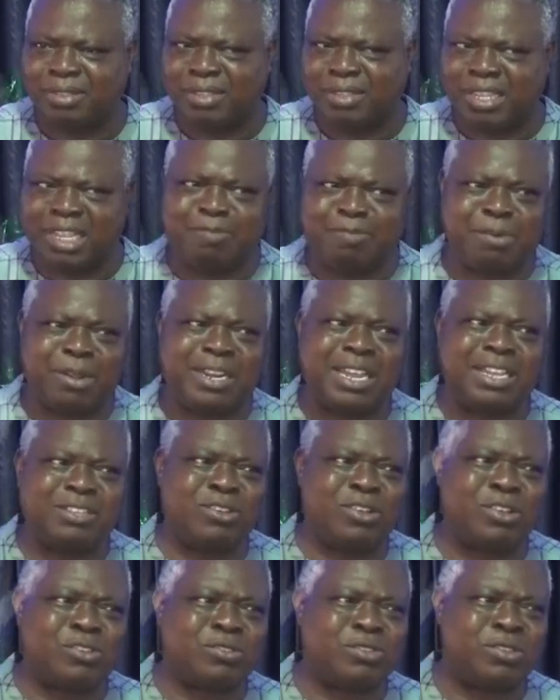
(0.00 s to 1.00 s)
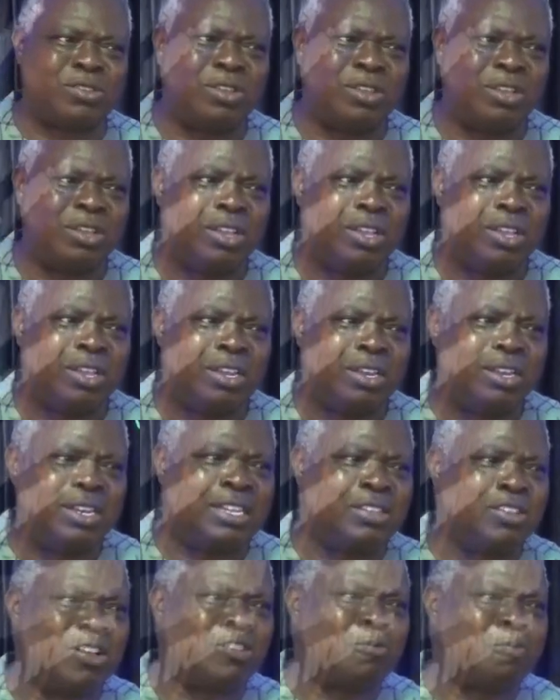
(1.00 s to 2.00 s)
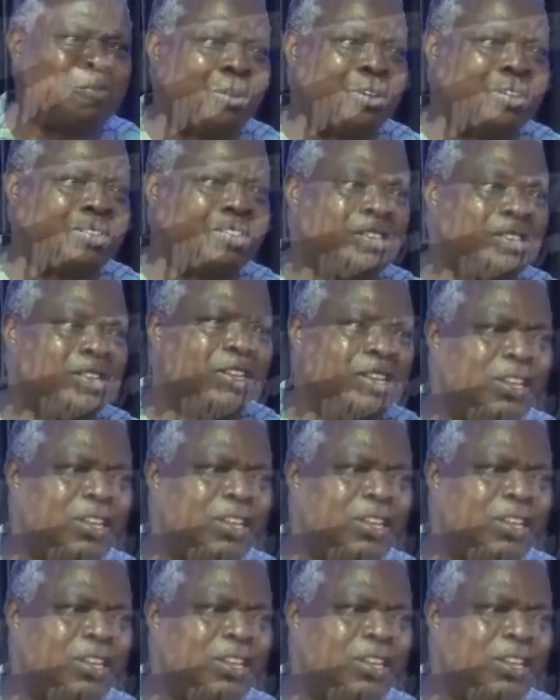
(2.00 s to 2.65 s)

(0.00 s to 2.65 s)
A brother just, they just brought